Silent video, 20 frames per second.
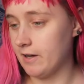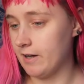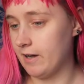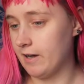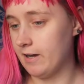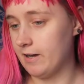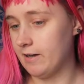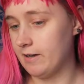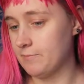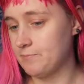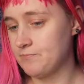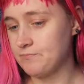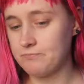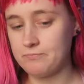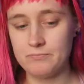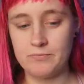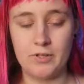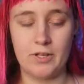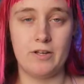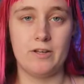
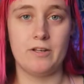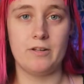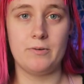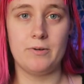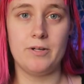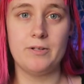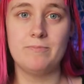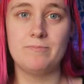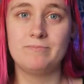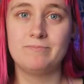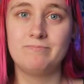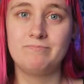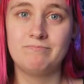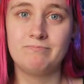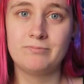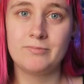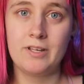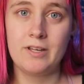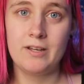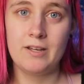Anyway,
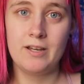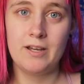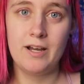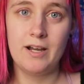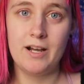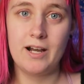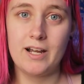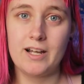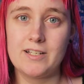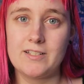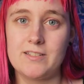I